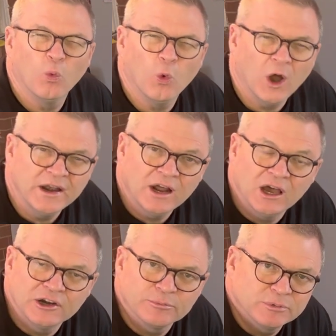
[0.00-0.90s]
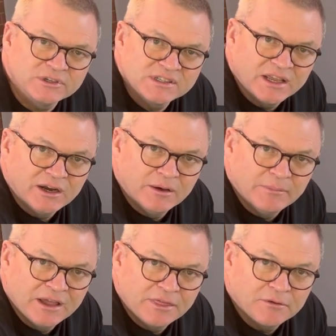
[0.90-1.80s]
100% on
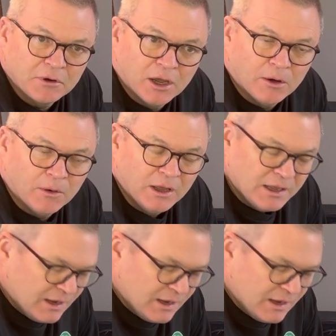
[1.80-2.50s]
my throw